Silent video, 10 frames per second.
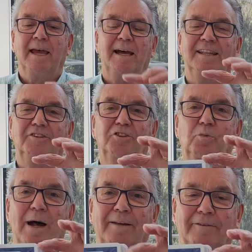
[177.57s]
And this is
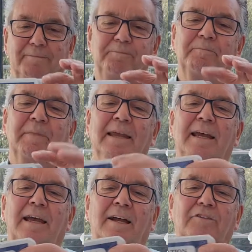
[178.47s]
one of them.
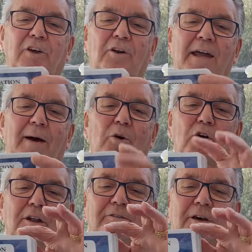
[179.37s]
So now
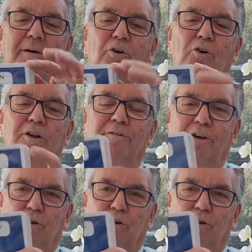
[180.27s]
all of the